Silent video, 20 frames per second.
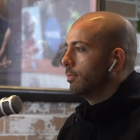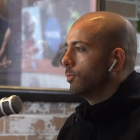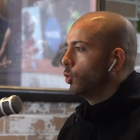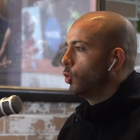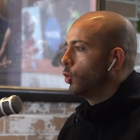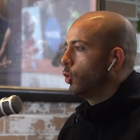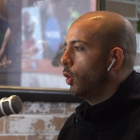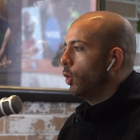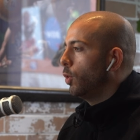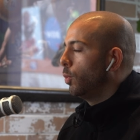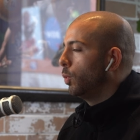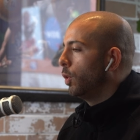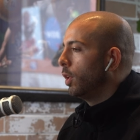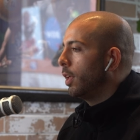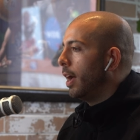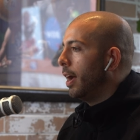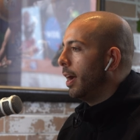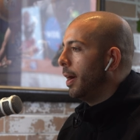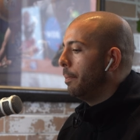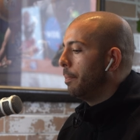Sure. Well,
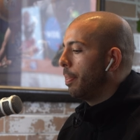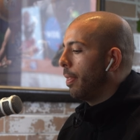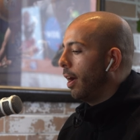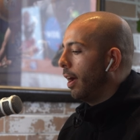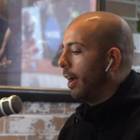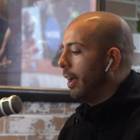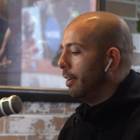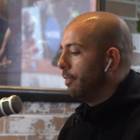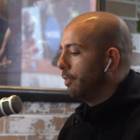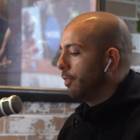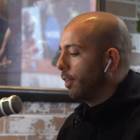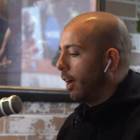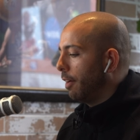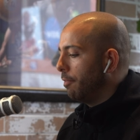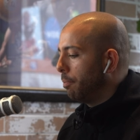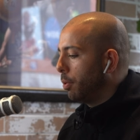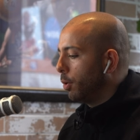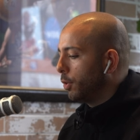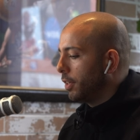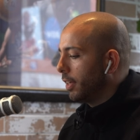um, I've,
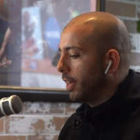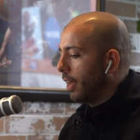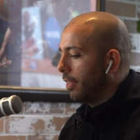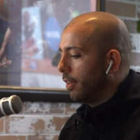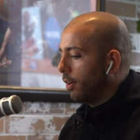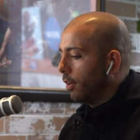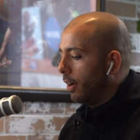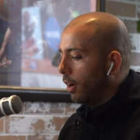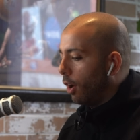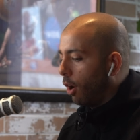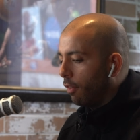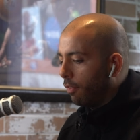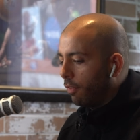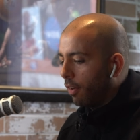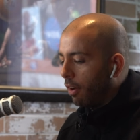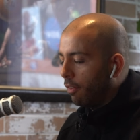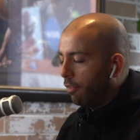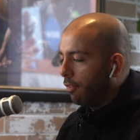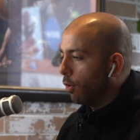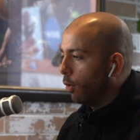I've put together an
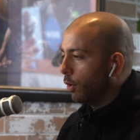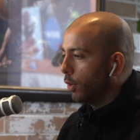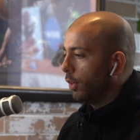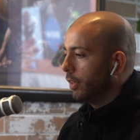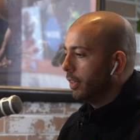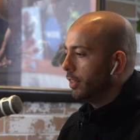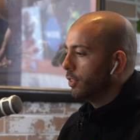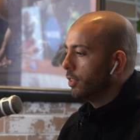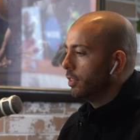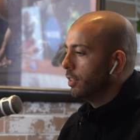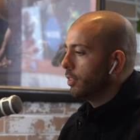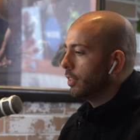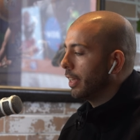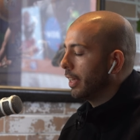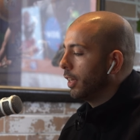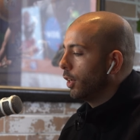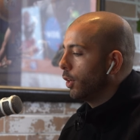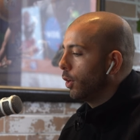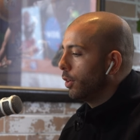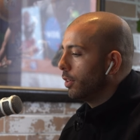offer for your listeners. They
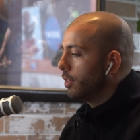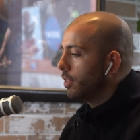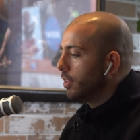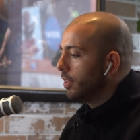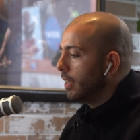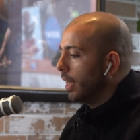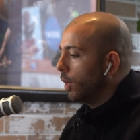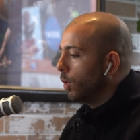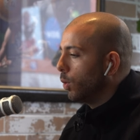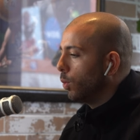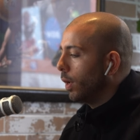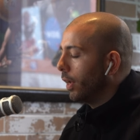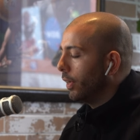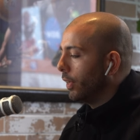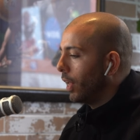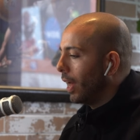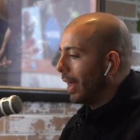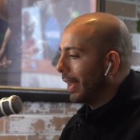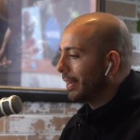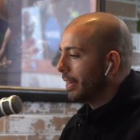can go to
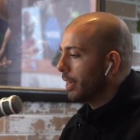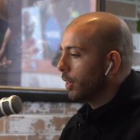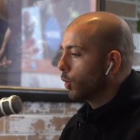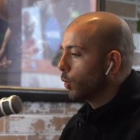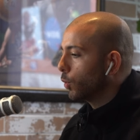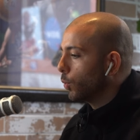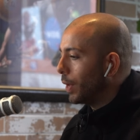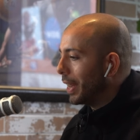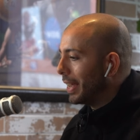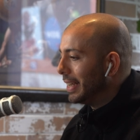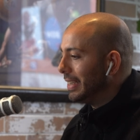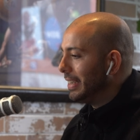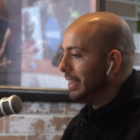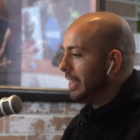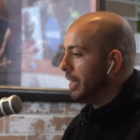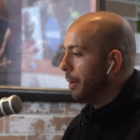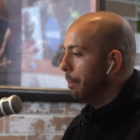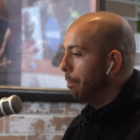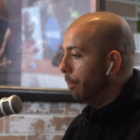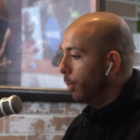
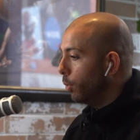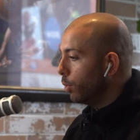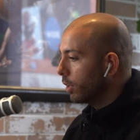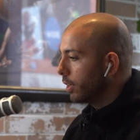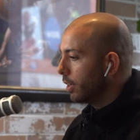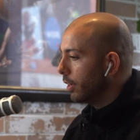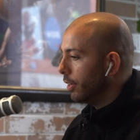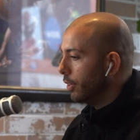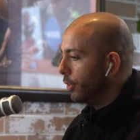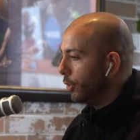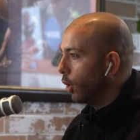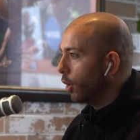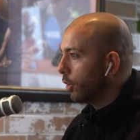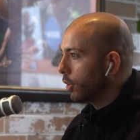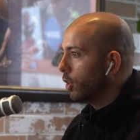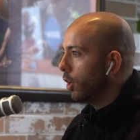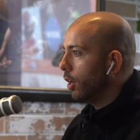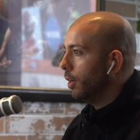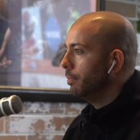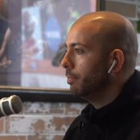
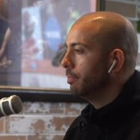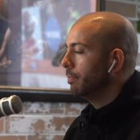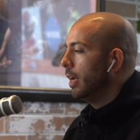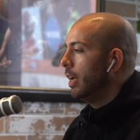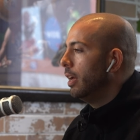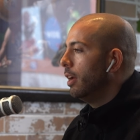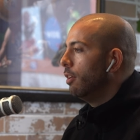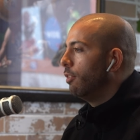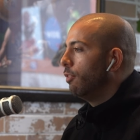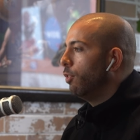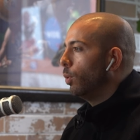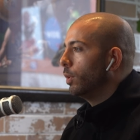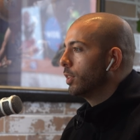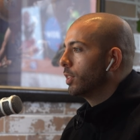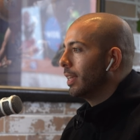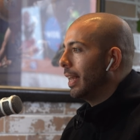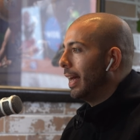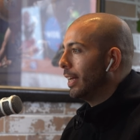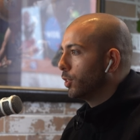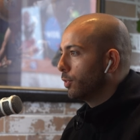sellikcrazybook.com forward
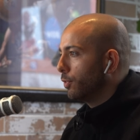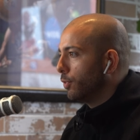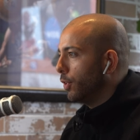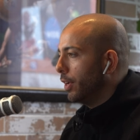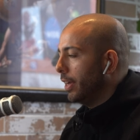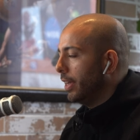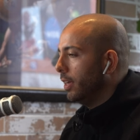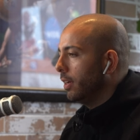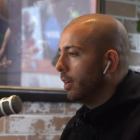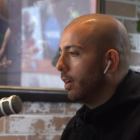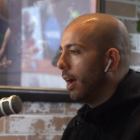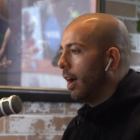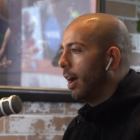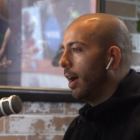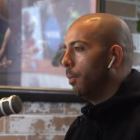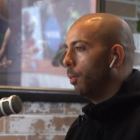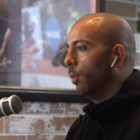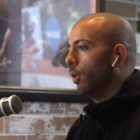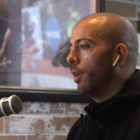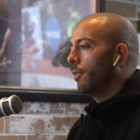slash free,
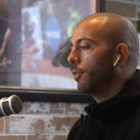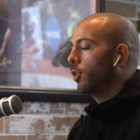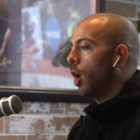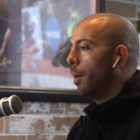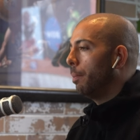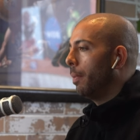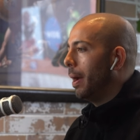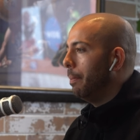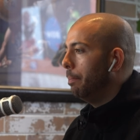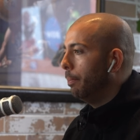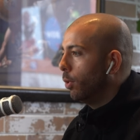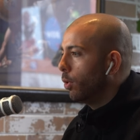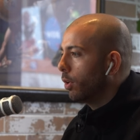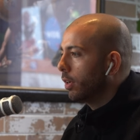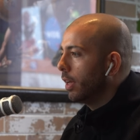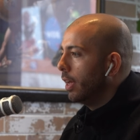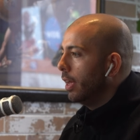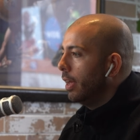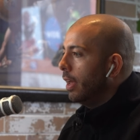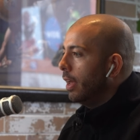um, where I've got my book,